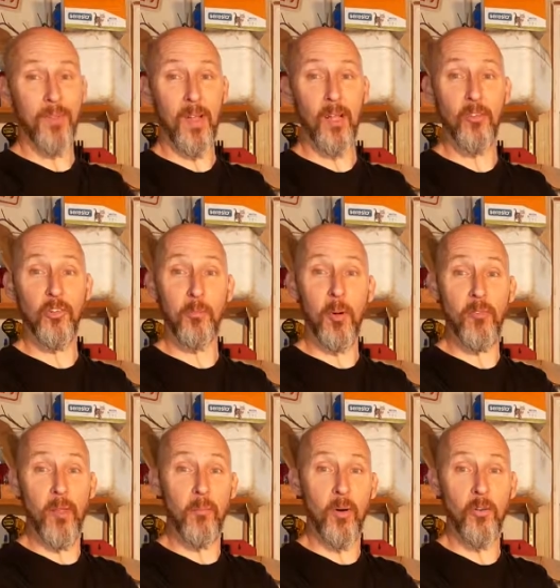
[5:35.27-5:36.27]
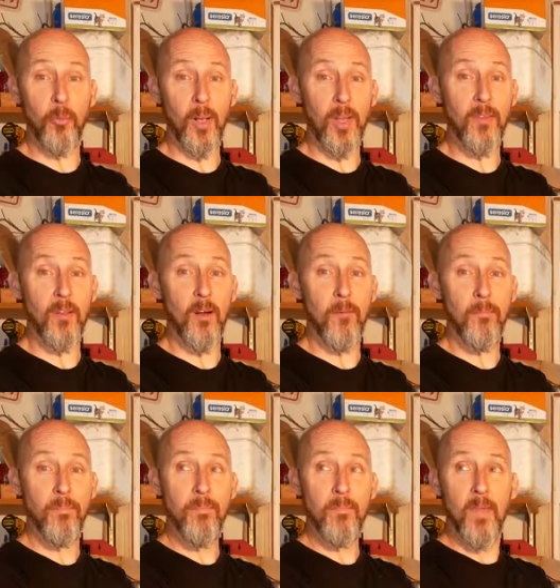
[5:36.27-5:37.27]
I'll jump off that bridge when I get there.
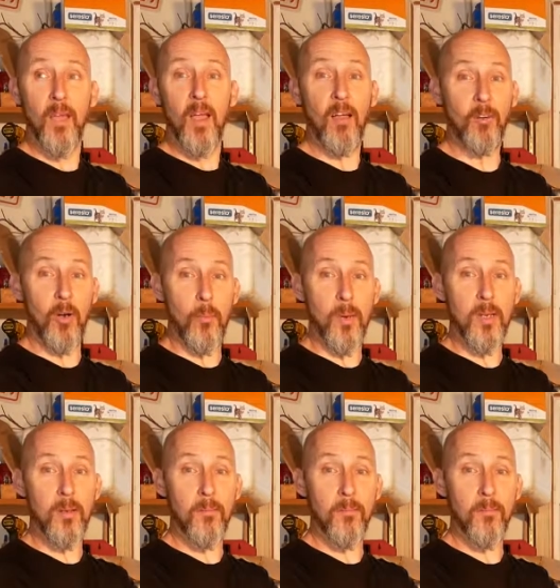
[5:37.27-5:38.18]
Have a great week.